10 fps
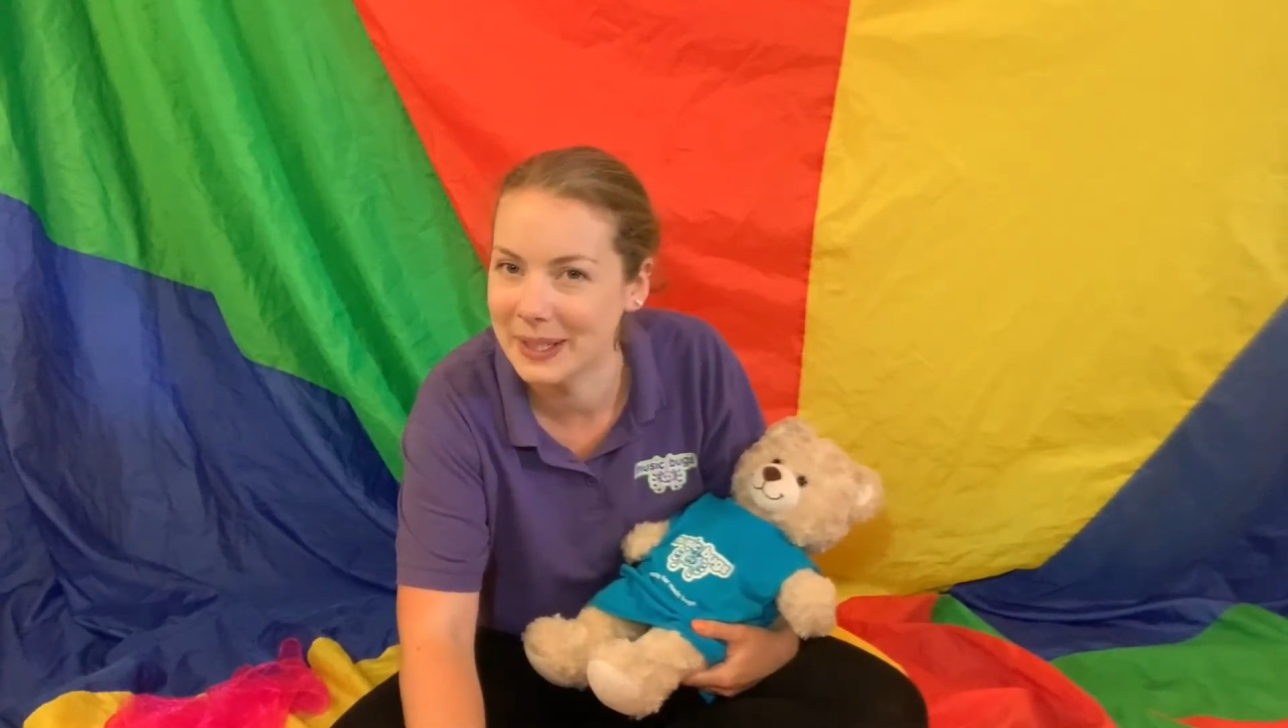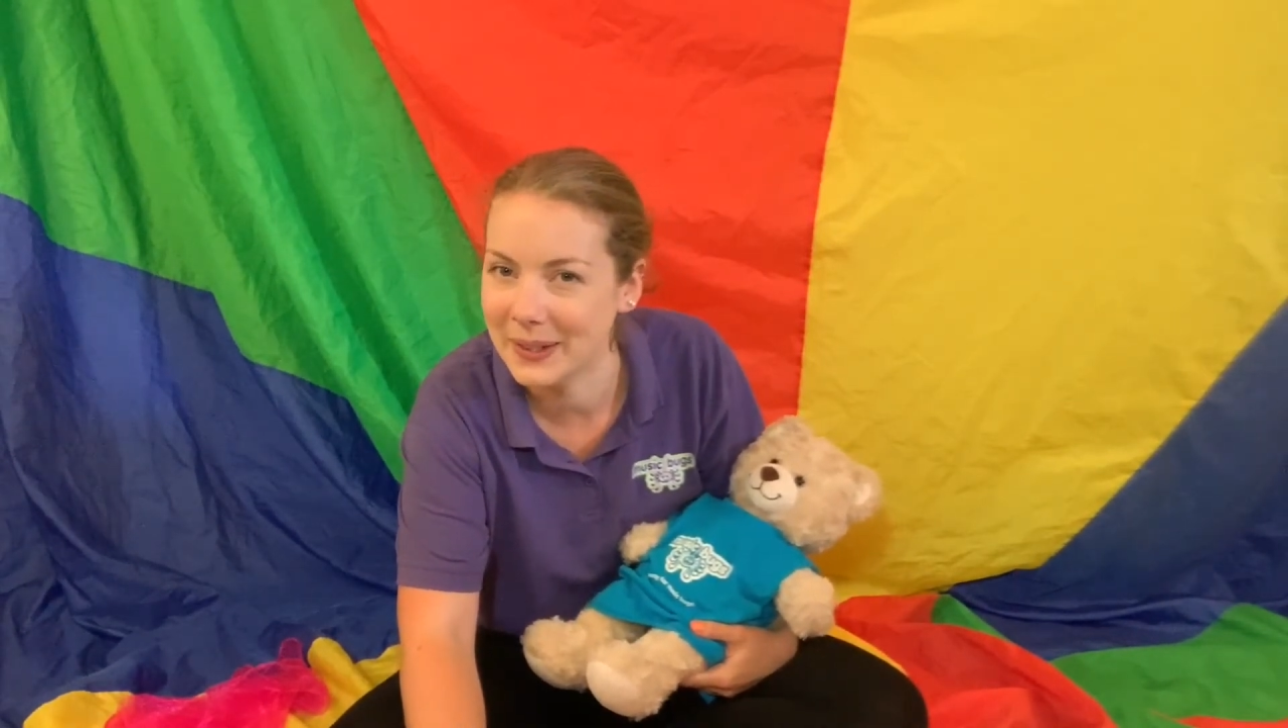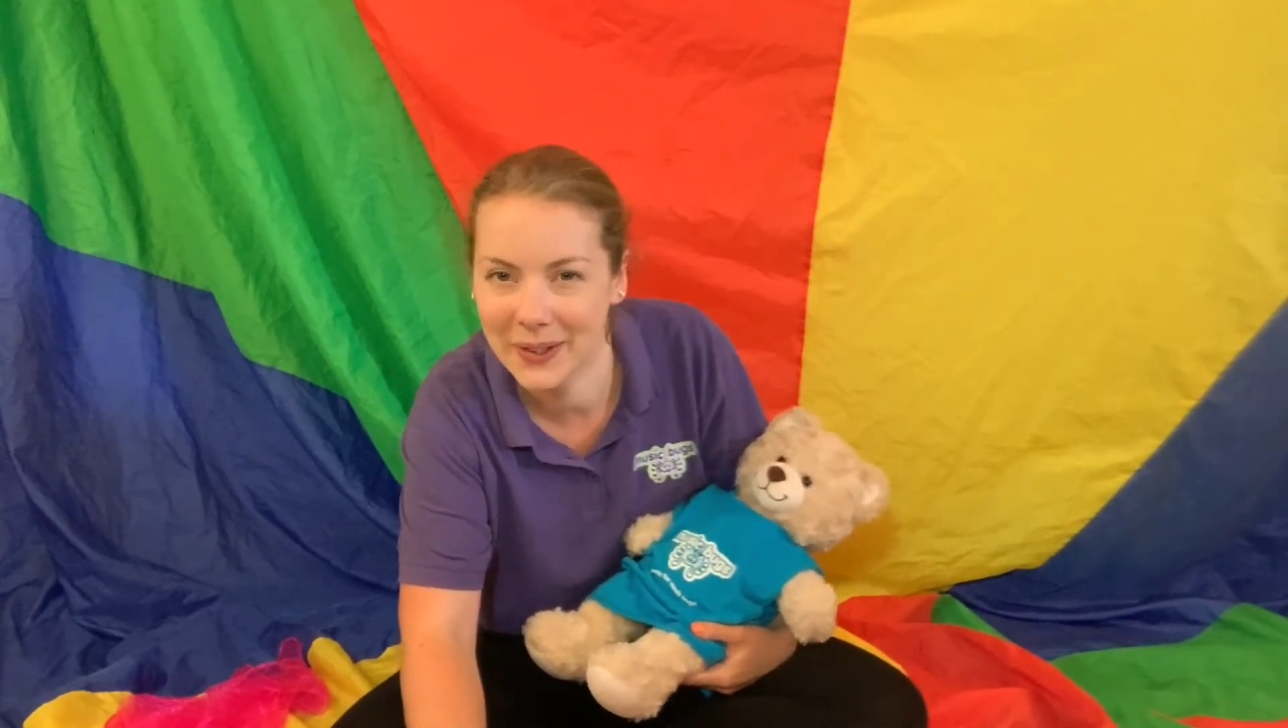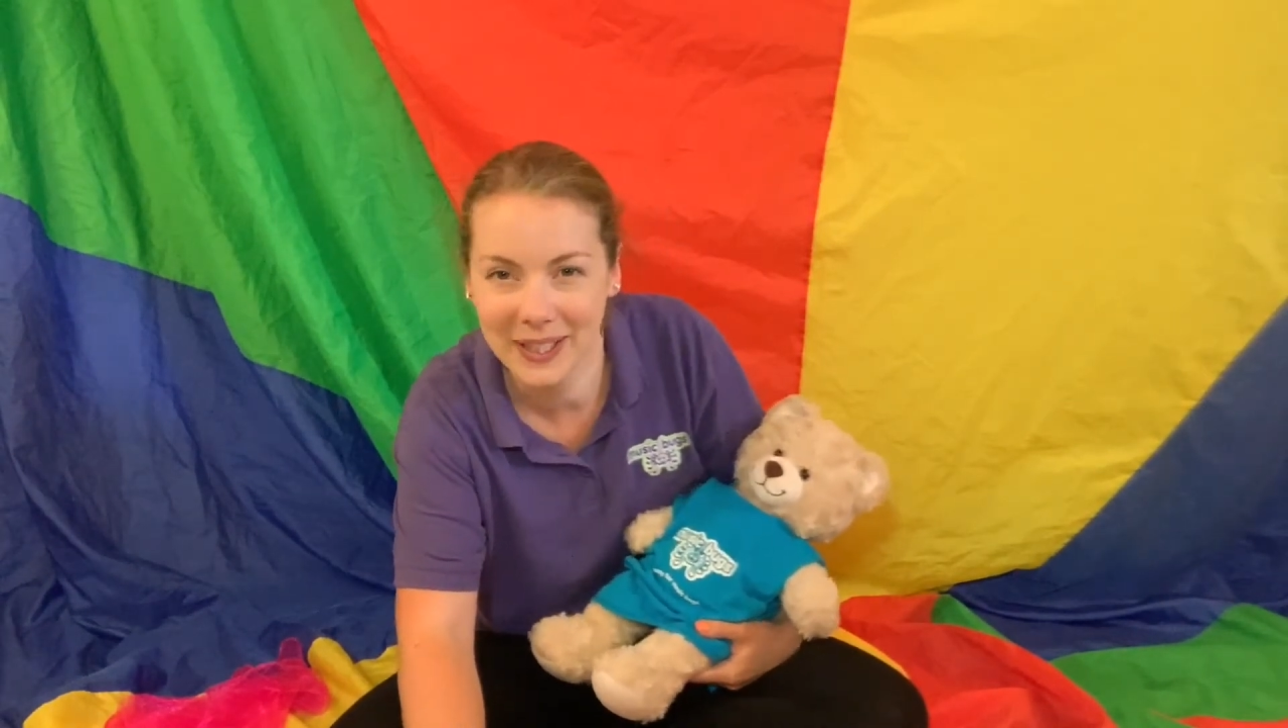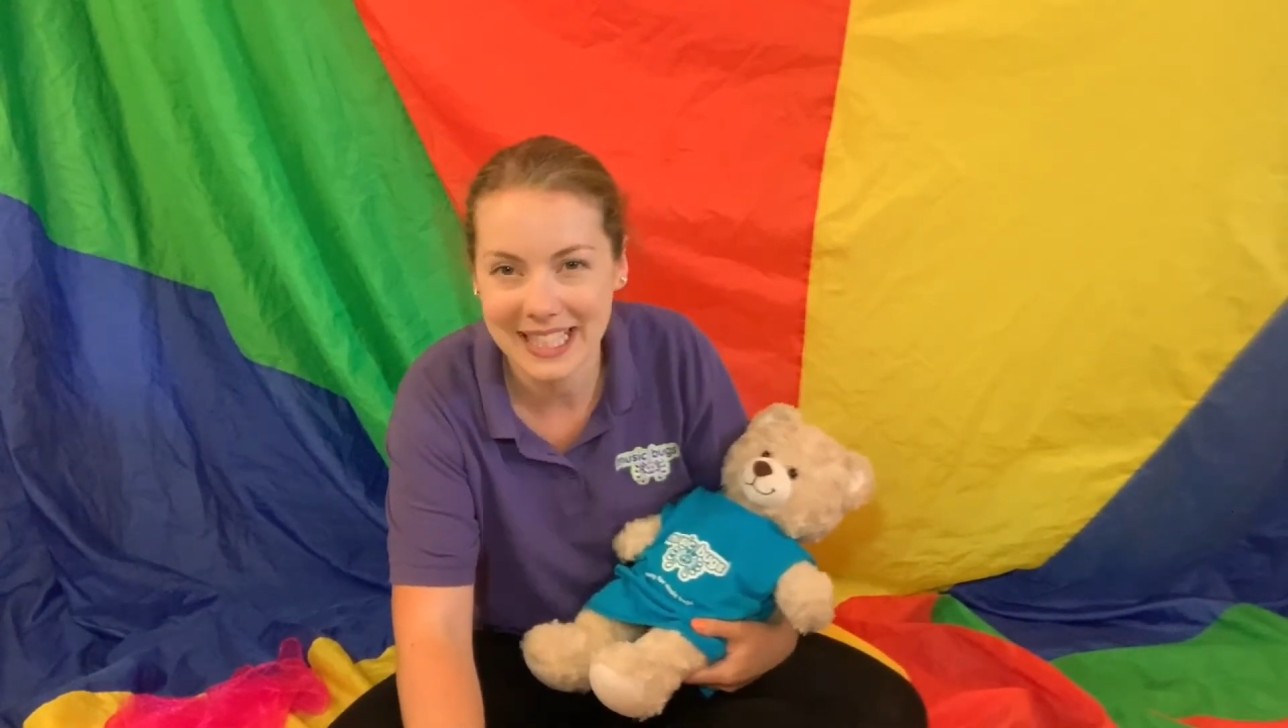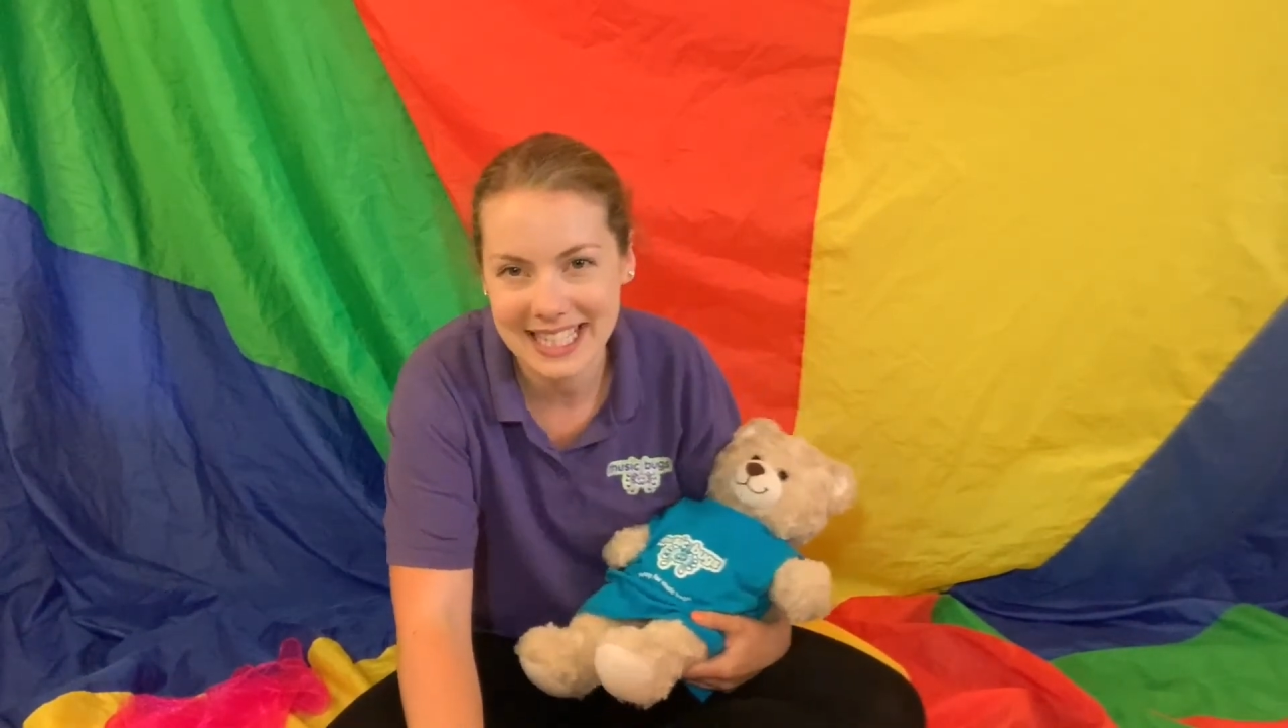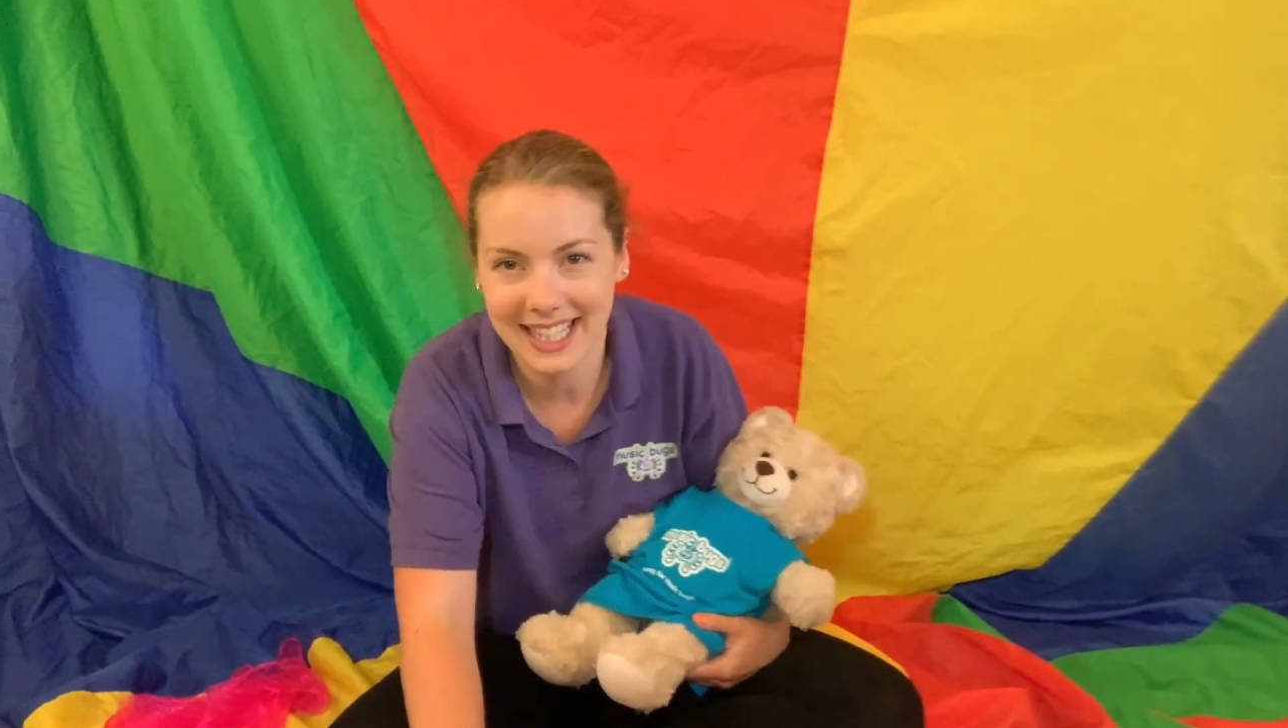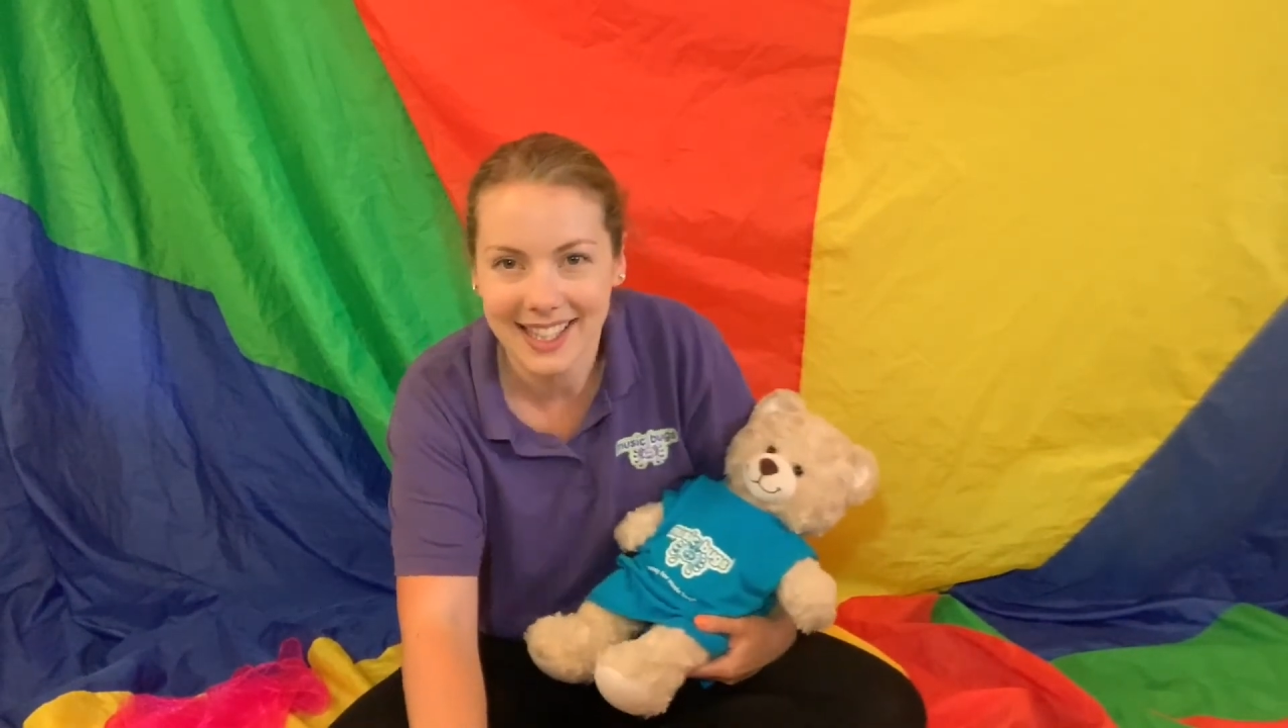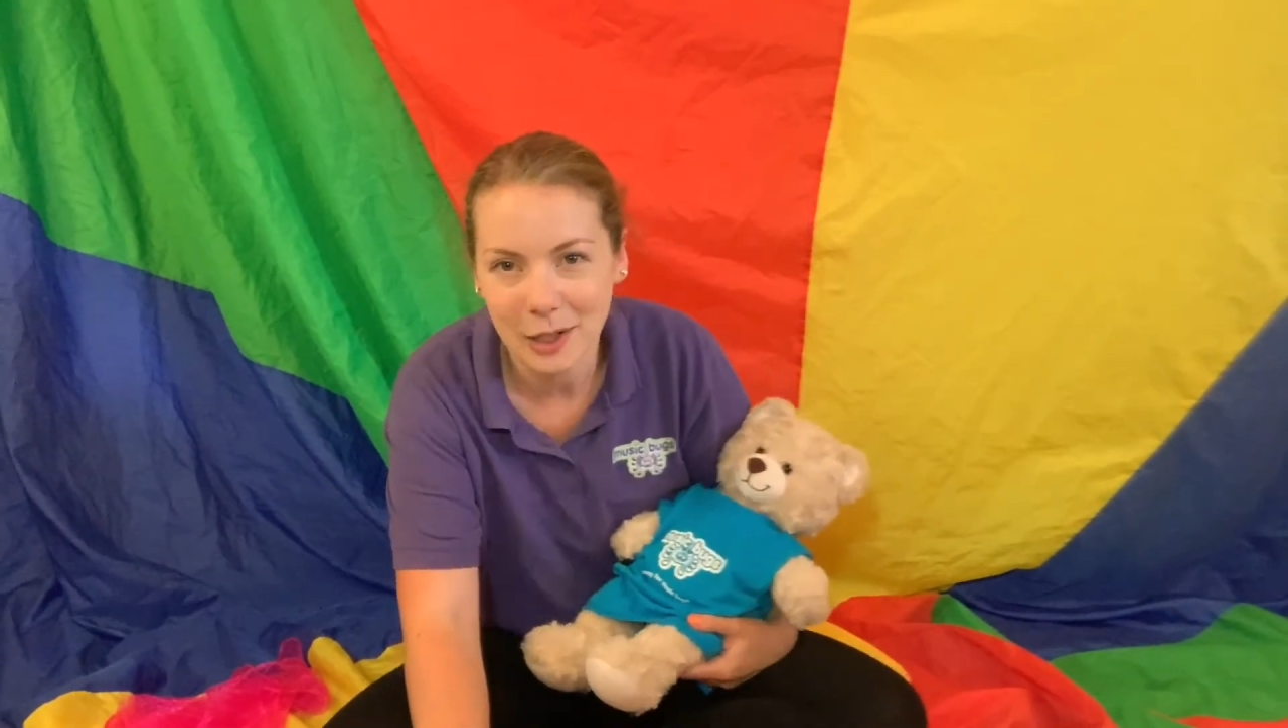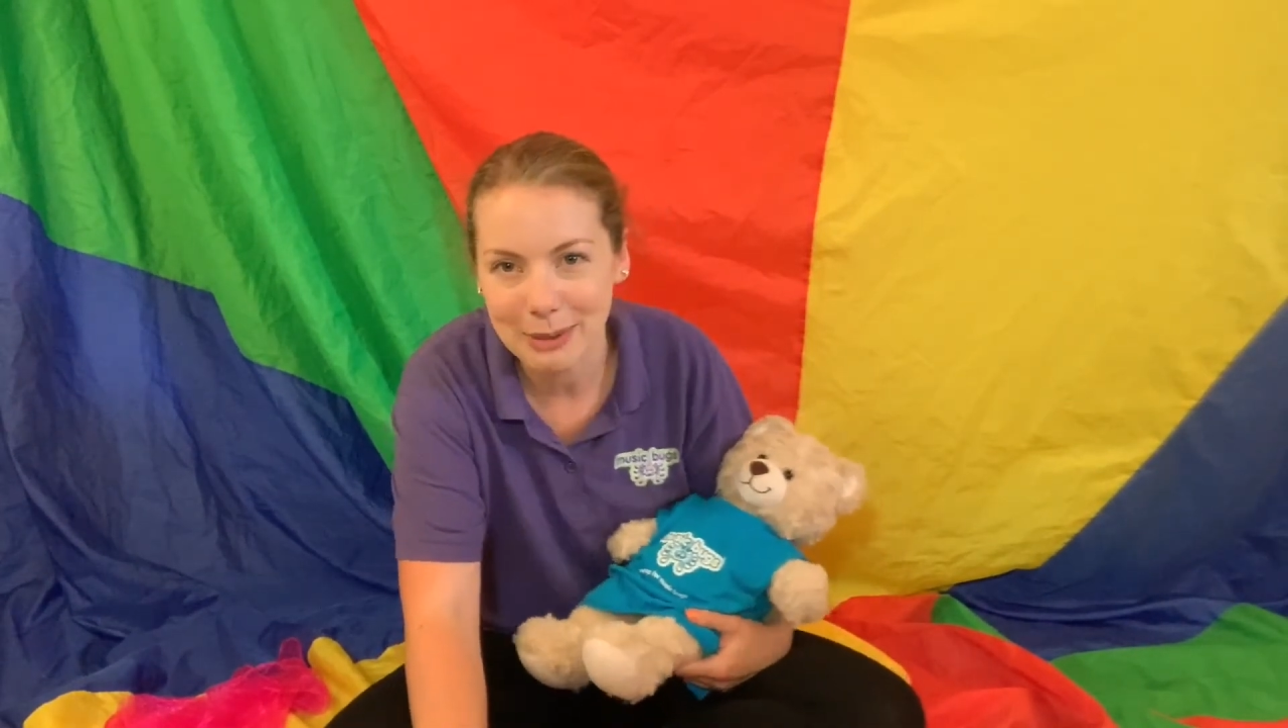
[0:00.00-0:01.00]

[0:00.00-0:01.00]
or at least a little